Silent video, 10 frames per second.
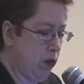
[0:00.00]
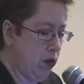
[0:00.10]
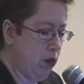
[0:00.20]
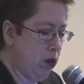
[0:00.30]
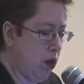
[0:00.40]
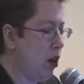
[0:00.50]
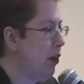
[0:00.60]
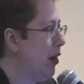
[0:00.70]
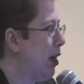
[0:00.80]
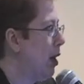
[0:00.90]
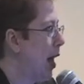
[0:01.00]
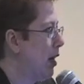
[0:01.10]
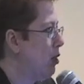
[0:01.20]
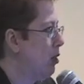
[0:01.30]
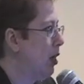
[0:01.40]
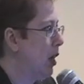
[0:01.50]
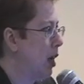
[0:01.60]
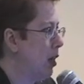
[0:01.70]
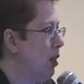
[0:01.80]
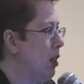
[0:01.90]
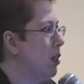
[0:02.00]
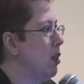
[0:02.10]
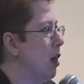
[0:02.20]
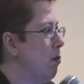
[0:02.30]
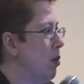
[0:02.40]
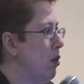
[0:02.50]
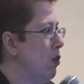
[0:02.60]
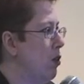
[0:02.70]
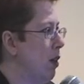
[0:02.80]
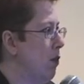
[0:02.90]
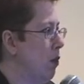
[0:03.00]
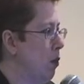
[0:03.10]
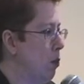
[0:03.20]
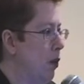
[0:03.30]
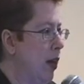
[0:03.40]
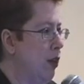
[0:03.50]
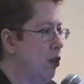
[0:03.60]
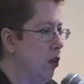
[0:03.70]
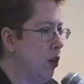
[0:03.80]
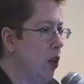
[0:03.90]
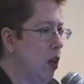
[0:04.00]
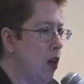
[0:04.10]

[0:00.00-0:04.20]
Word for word: Are you going to actually hit these numbers if you replace your